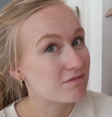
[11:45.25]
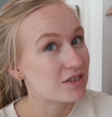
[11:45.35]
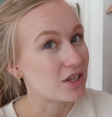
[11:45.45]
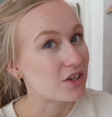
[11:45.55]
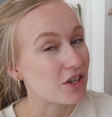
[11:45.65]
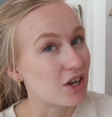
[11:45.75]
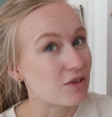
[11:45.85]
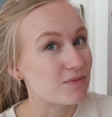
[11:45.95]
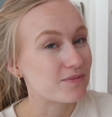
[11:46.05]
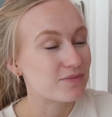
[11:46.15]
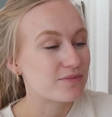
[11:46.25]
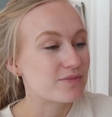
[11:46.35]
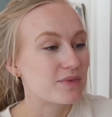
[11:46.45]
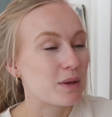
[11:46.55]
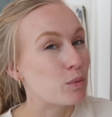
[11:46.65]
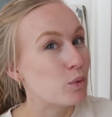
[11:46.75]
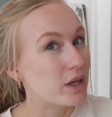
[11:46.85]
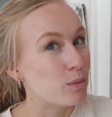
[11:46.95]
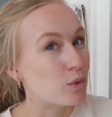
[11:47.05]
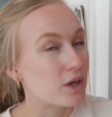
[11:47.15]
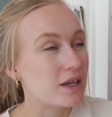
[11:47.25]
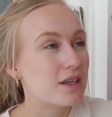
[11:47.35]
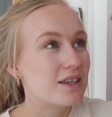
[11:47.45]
So, you know, Porky Boy.